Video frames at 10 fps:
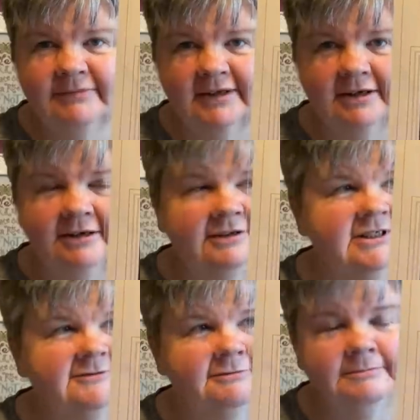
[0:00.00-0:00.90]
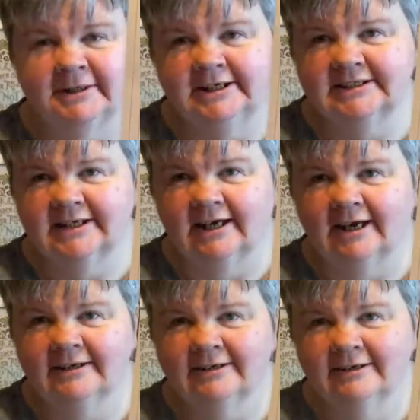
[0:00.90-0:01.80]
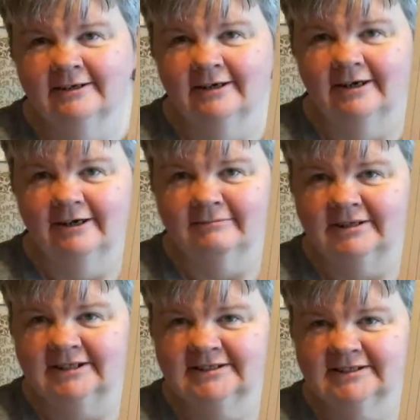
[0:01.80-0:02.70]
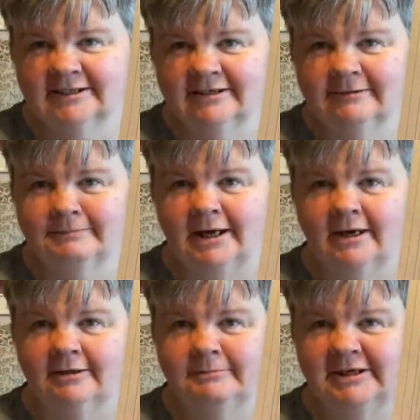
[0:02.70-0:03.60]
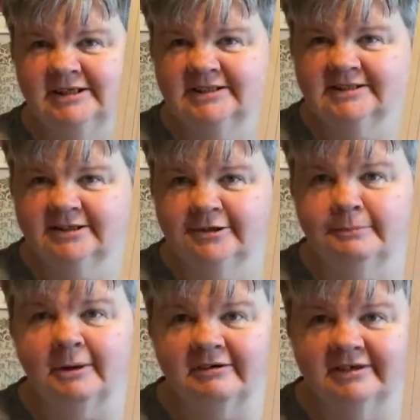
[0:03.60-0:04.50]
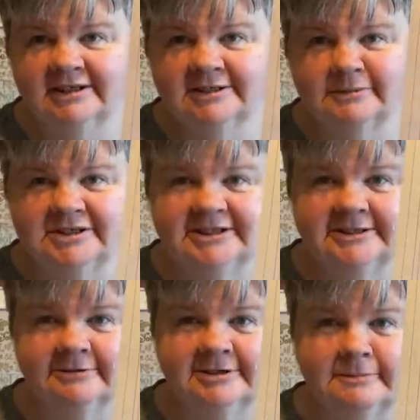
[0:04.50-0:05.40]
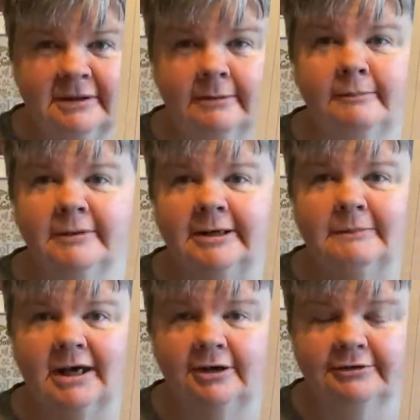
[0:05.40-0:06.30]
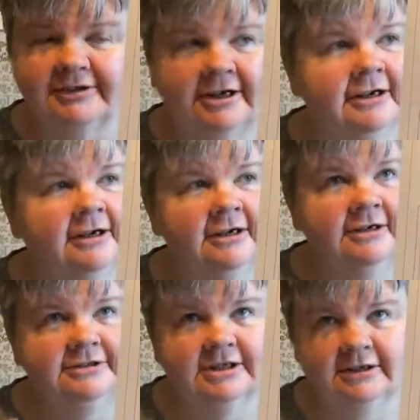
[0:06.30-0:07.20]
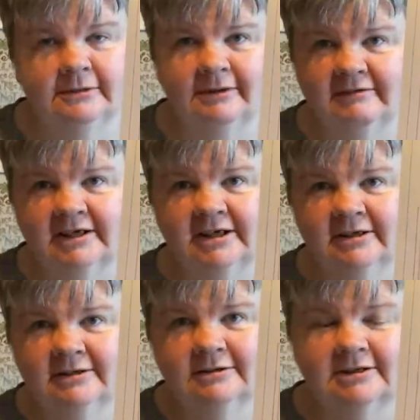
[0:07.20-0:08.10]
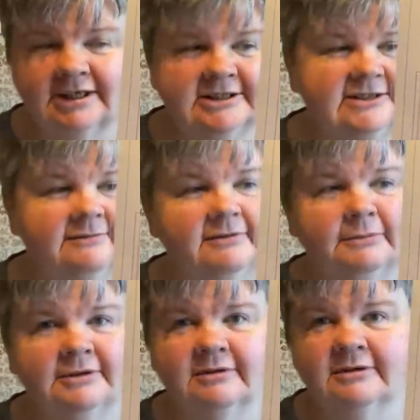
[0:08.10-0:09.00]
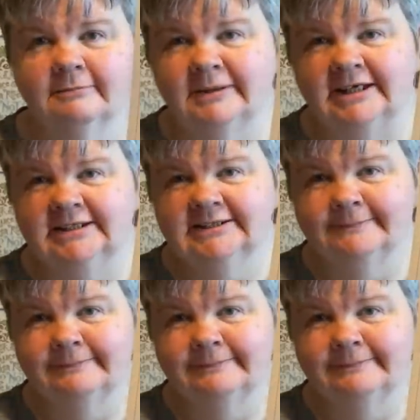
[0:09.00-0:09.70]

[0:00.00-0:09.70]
I got this from Peakside. It's the partner piece to Boris, which is going to be my other January Letters of the Month piece.